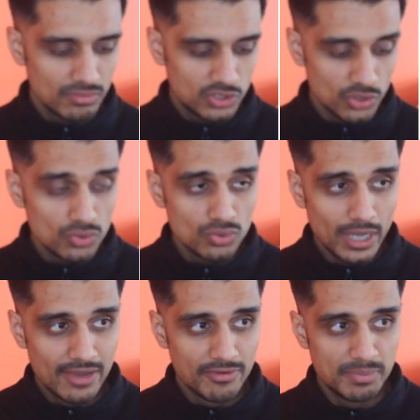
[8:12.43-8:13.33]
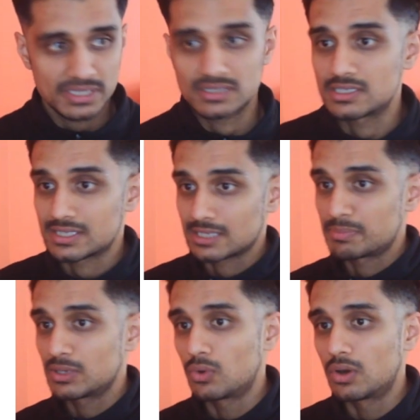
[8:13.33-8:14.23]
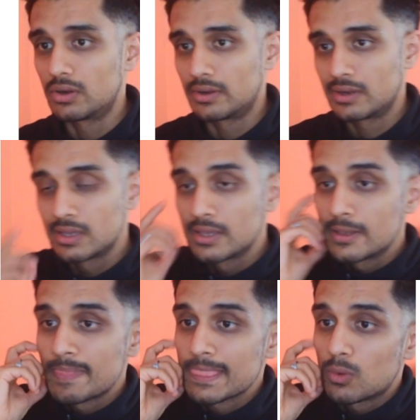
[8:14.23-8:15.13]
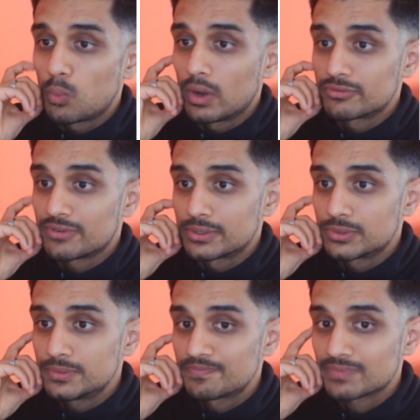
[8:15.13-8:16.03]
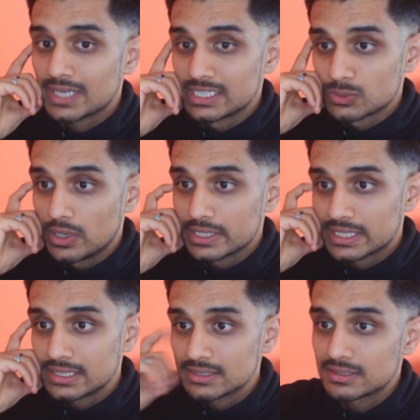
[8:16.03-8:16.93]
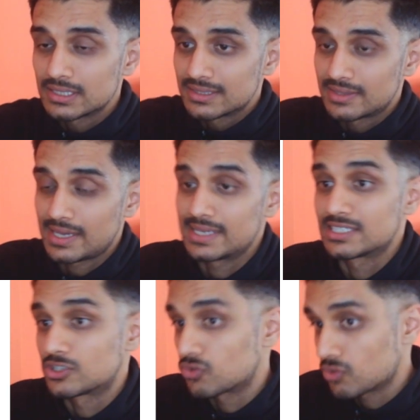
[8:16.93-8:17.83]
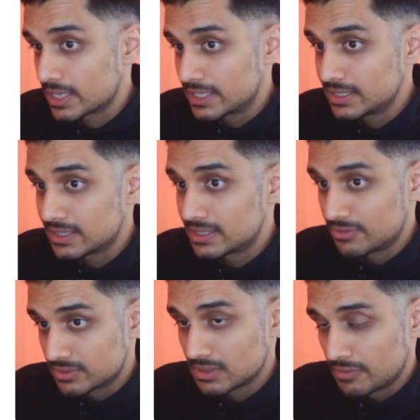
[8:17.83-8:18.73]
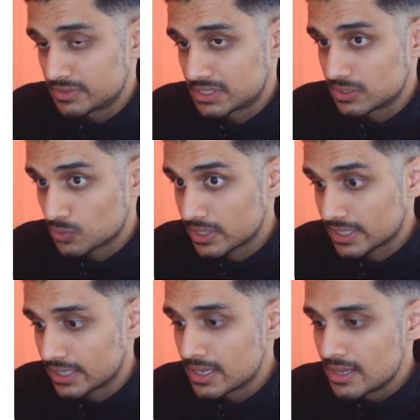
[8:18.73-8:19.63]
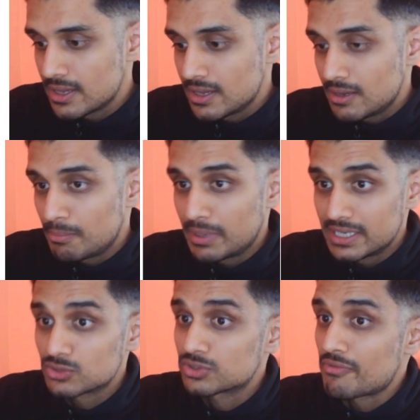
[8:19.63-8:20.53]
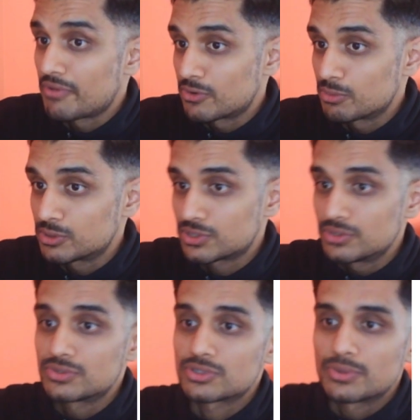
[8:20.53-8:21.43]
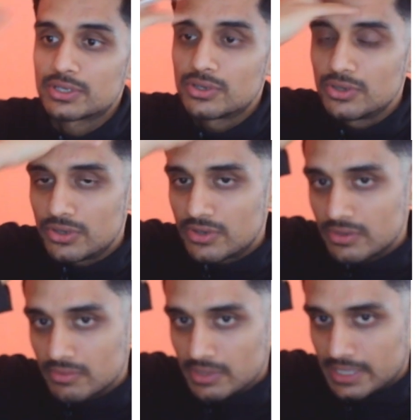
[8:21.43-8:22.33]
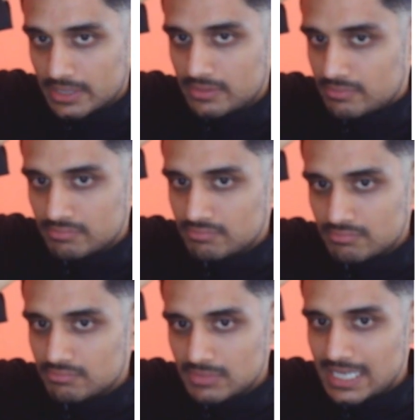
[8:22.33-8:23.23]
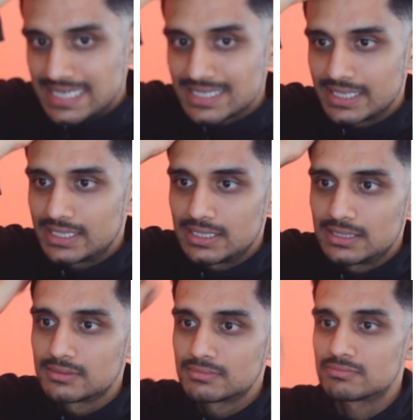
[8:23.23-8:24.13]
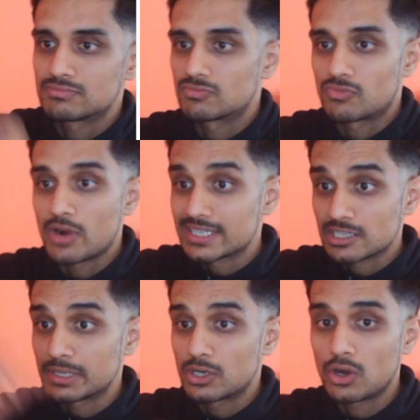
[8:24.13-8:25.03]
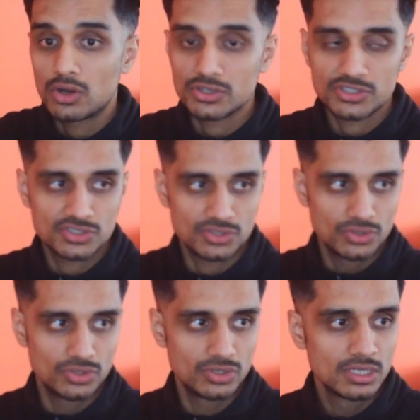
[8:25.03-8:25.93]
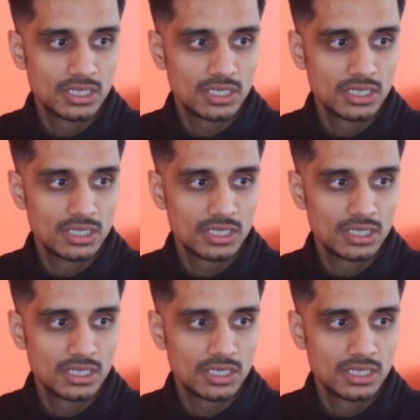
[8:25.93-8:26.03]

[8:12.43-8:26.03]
do have a business that's built on one funnel and it's working, that is great if obviously it's working, but it's also vulnerable too. So it could like easily rise up in costs, or